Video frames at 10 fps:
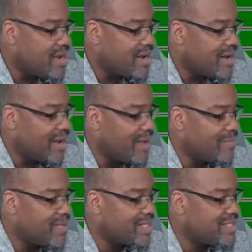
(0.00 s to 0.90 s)

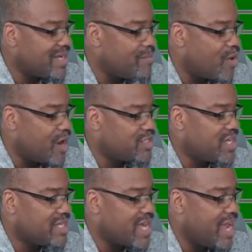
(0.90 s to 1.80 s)
Um, let's see. Mark
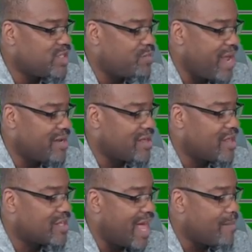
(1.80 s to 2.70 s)
says, I spent a
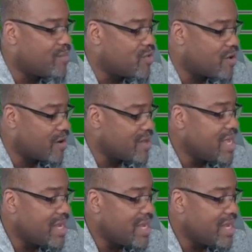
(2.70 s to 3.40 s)
lot more.